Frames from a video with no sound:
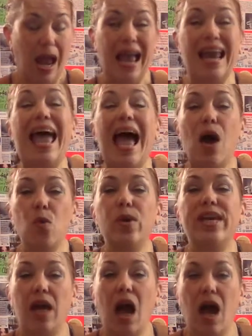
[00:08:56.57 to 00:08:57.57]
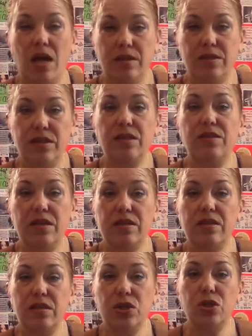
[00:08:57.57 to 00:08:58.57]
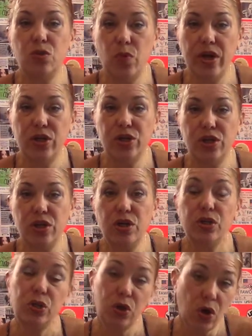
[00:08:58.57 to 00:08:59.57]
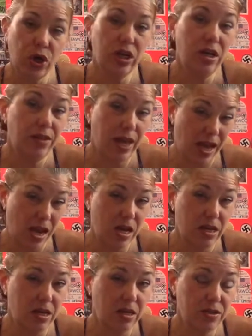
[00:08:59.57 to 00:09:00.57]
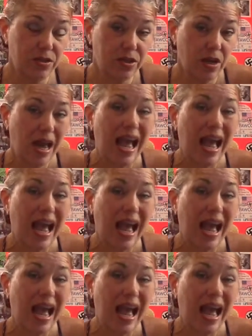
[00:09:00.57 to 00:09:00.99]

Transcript: and how we got to this situation starting in the 80s